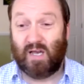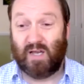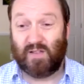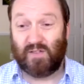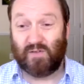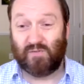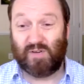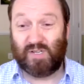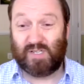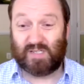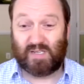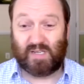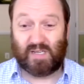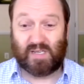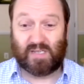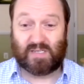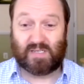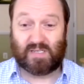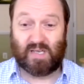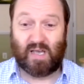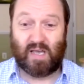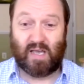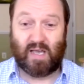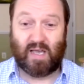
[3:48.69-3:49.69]
And the reason
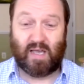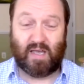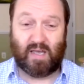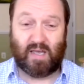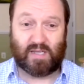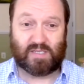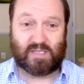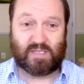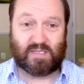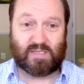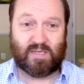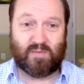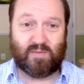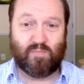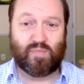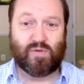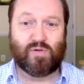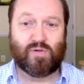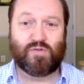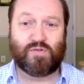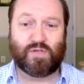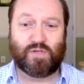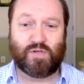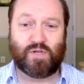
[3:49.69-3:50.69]
is it's
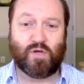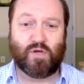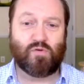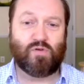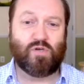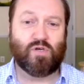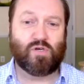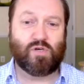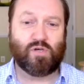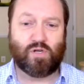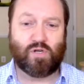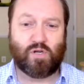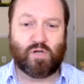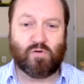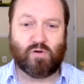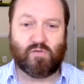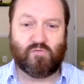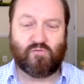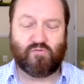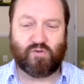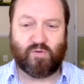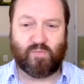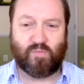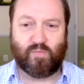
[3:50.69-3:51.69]
simple to do. You can do
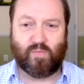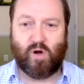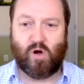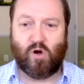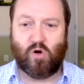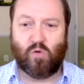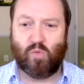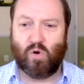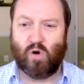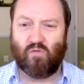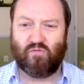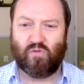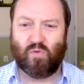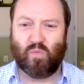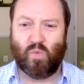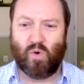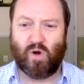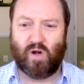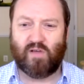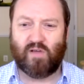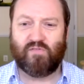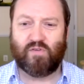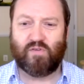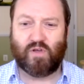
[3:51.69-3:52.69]
it from home or from
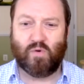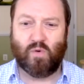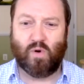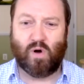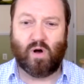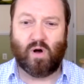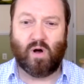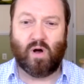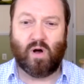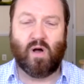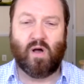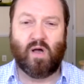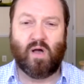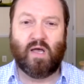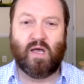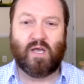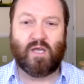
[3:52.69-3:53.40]
wherever you are.